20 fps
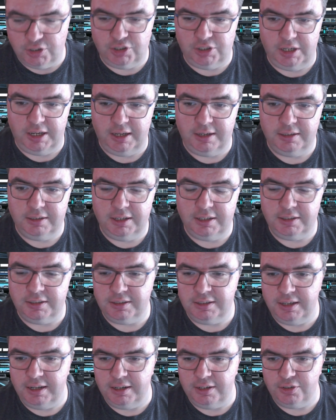say,
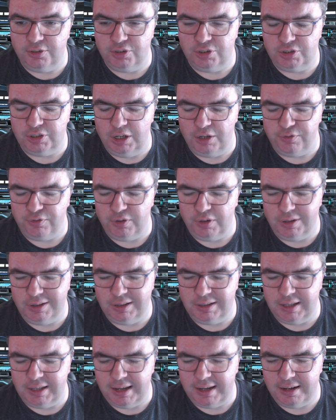didn't get into stuff
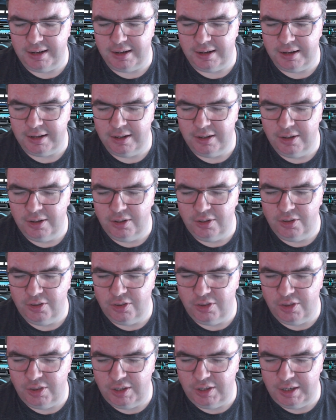like
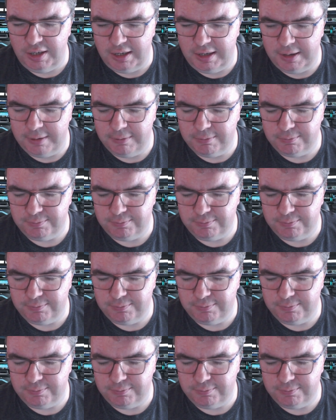the,